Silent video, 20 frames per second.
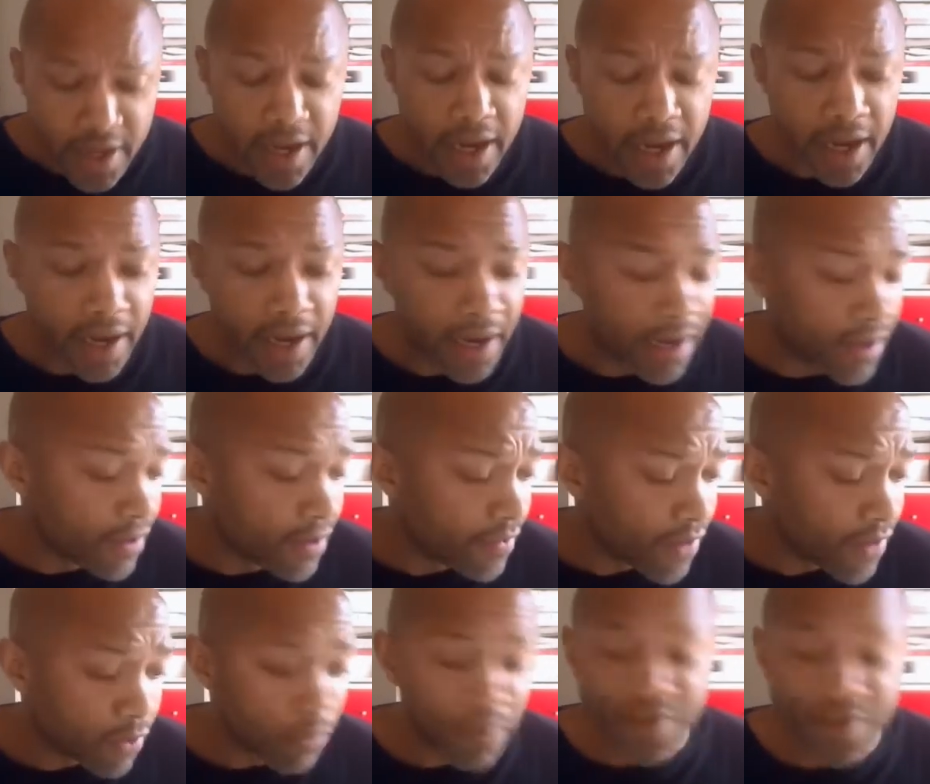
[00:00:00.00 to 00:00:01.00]

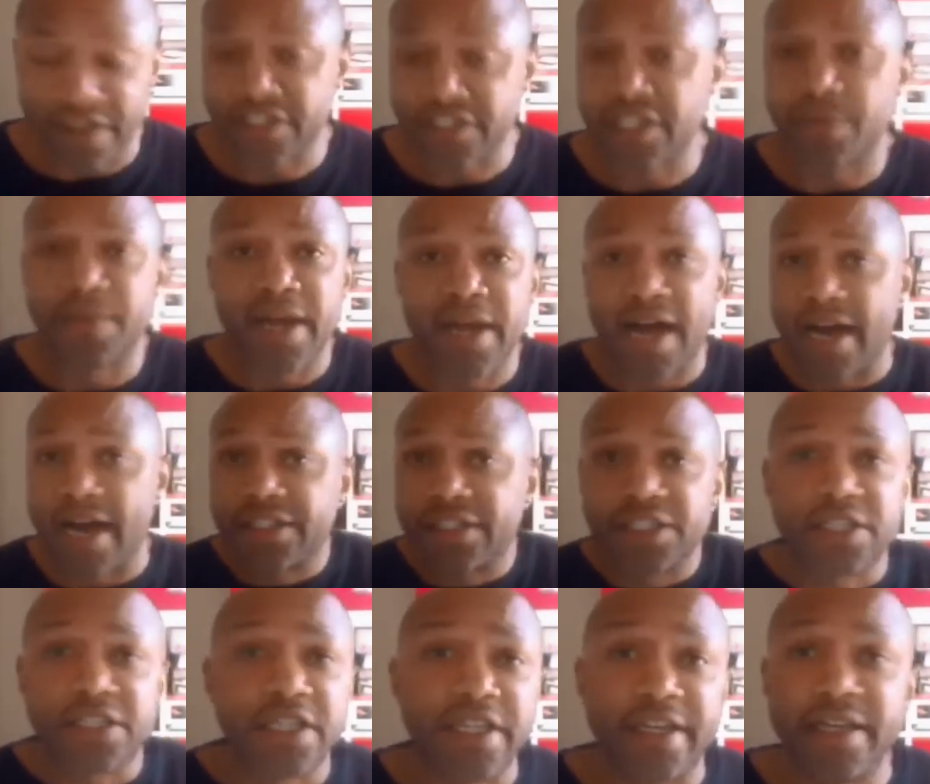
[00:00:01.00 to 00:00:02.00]
that
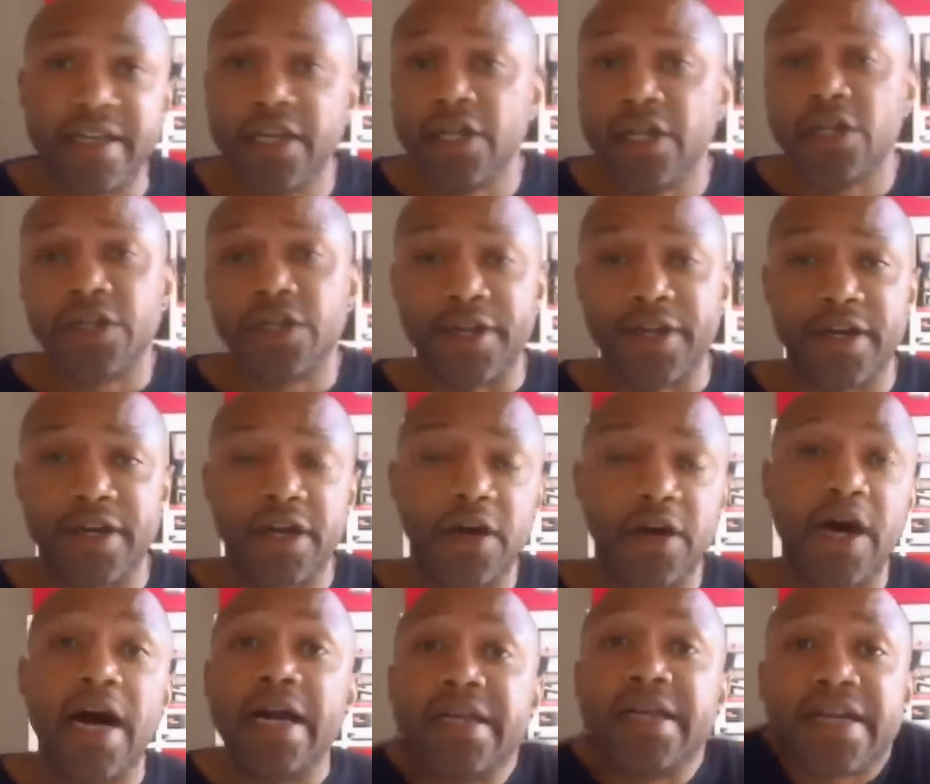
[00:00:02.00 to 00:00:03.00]
subconsciously,
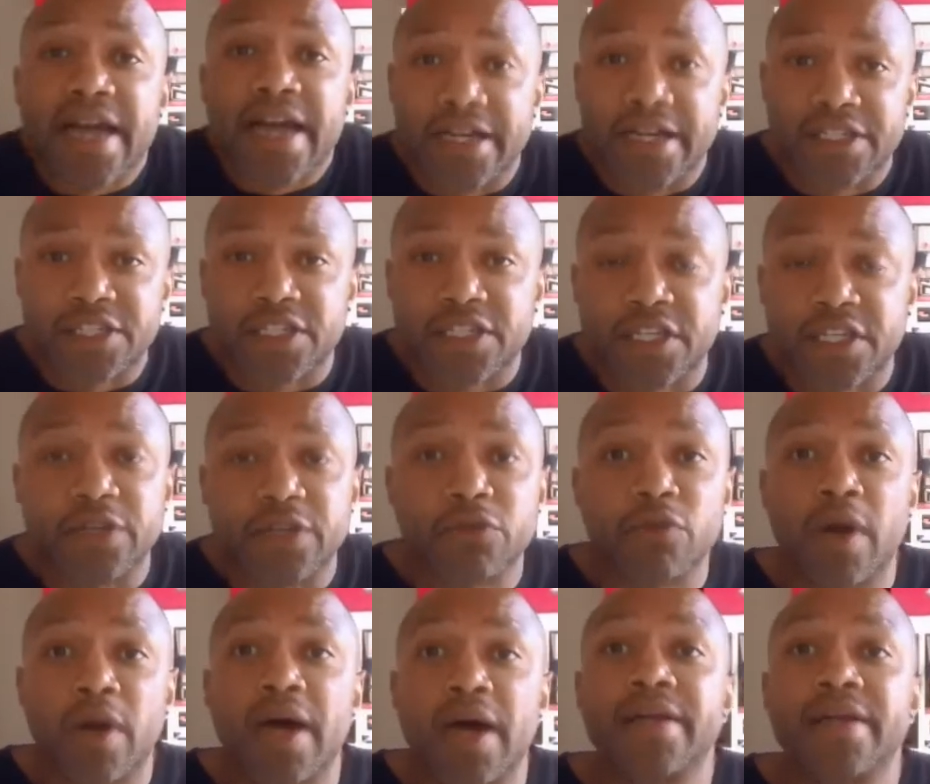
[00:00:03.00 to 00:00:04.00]
unconsciously
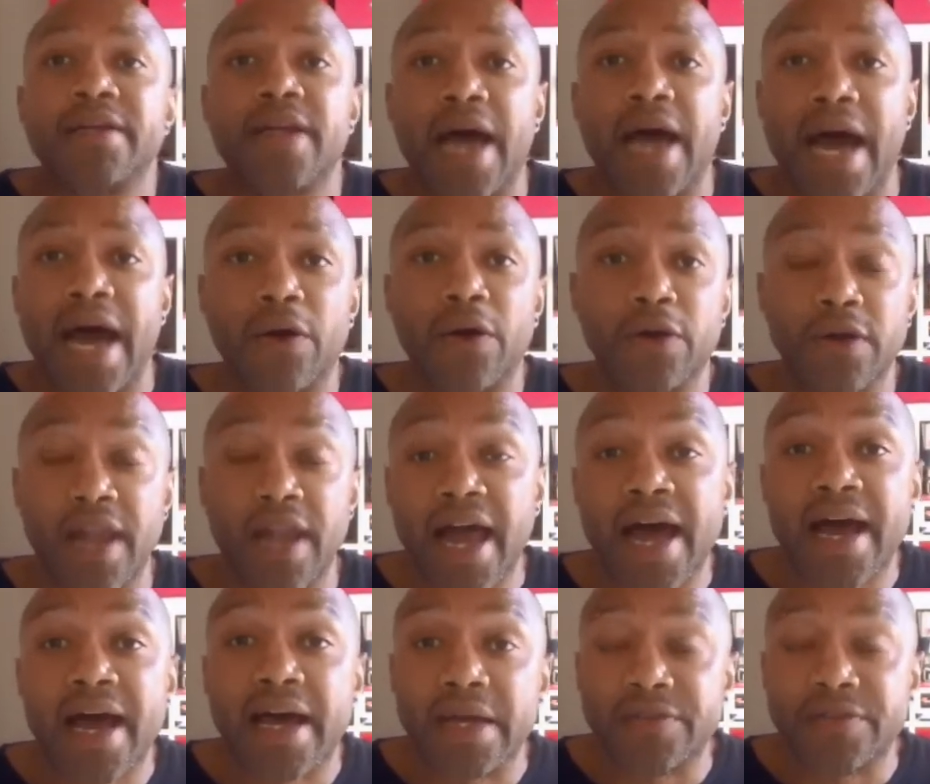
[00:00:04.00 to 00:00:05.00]
run our
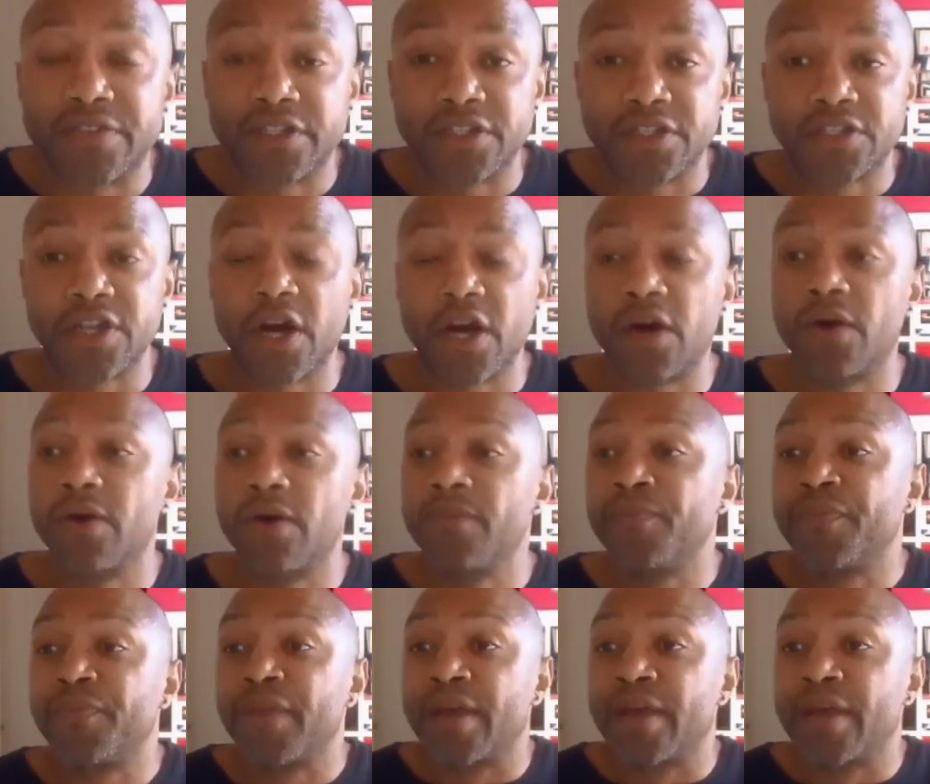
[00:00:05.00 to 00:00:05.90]
lives. And so,